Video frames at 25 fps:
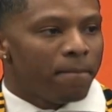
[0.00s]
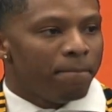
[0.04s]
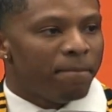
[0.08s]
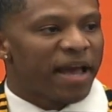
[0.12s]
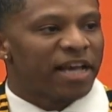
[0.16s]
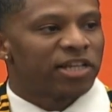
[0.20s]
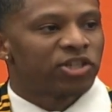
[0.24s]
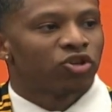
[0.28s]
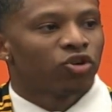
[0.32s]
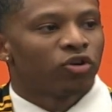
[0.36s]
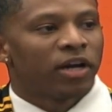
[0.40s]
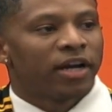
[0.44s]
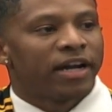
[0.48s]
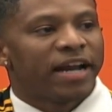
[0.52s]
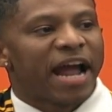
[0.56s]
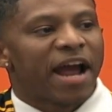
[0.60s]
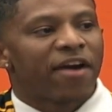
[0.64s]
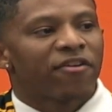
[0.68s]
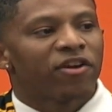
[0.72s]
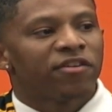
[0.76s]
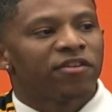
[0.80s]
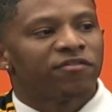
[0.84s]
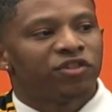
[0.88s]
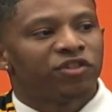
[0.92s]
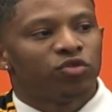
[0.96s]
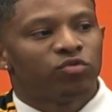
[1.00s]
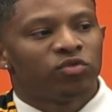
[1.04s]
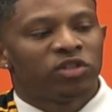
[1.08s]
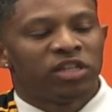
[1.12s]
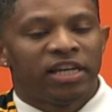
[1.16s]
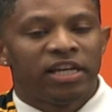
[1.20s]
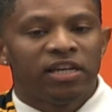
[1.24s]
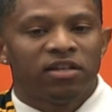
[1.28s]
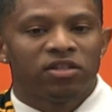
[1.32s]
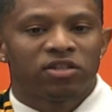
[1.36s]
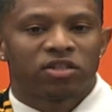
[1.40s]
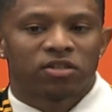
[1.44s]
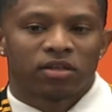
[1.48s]
based on the narratives you
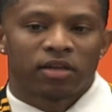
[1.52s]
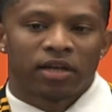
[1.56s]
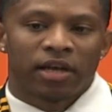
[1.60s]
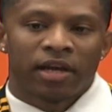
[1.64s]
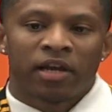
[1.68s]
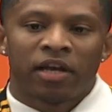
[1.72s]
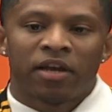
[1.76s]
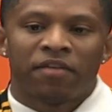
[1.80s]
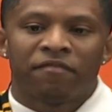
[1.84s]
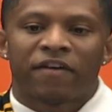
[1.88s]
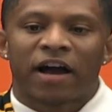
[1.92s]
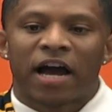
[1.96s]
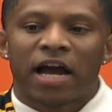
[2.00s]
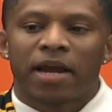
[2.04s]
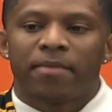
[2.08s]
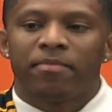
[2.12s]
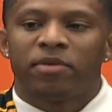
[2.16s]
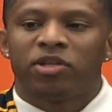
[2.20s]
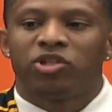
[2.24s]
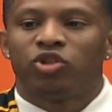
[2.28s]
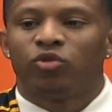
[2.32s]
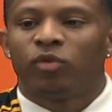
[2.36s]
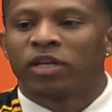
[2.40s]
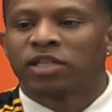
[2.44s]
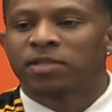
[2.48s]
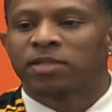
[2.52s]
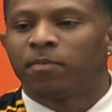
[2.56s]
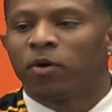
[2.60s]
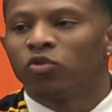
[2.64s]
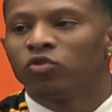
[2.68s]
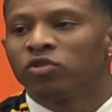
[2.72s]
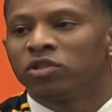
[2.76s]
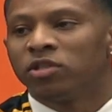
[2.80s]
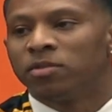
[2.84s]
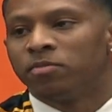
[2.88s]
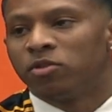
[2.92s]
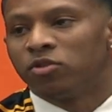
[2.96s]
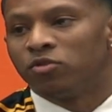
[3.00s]
teach and the environments you
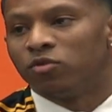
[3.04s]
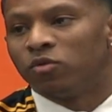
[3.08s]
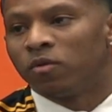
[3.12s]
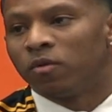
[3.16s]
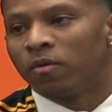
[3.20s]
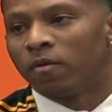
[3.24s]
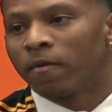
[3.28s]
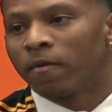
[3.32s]
expose them to.